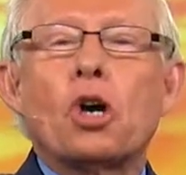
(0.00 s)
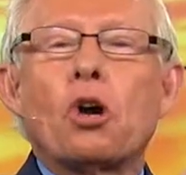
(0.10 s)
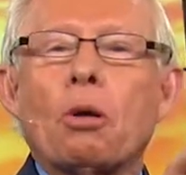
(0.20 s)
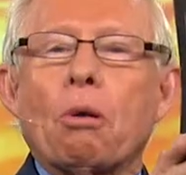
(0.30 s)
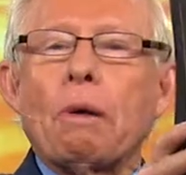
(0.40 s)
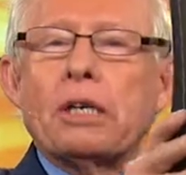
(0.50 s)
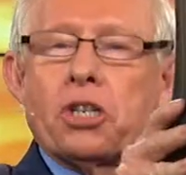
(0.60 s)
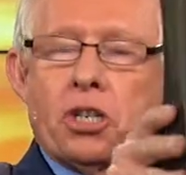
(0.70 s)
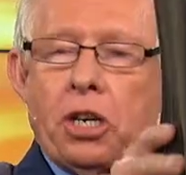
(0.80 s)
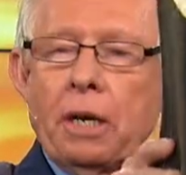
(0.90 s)

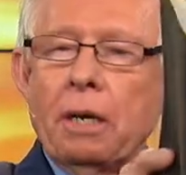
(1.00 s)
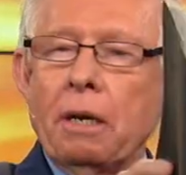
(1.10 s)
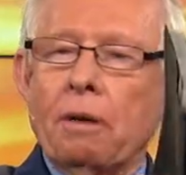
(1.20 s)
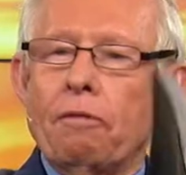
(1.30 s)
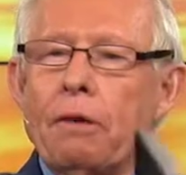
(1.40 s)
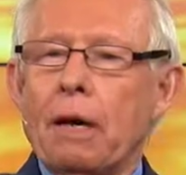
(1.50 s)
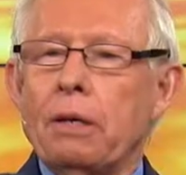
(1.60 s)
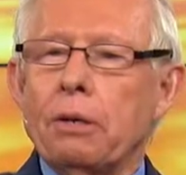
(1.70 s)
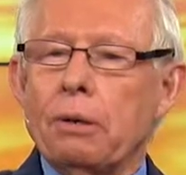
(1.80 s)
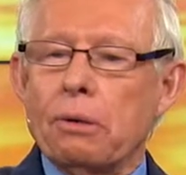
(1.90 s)
Christian
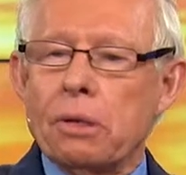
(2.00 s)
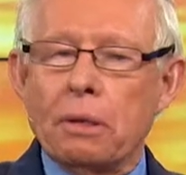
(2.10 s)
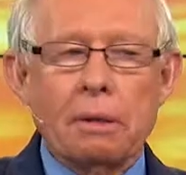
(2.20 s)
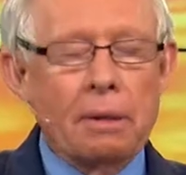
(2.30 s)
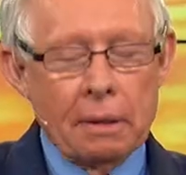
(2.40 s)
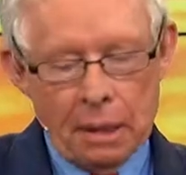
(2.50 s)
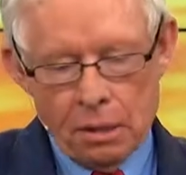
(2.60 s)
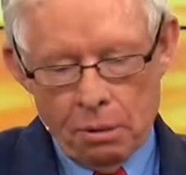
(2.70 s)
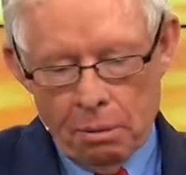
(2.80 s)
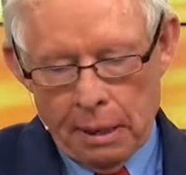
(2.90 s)
values.
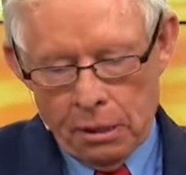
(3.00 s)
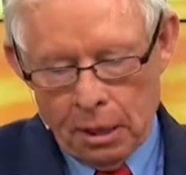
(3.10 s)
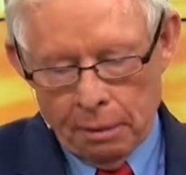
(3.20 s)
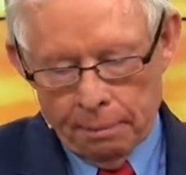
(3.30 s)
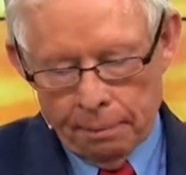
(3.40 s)
That's the reason.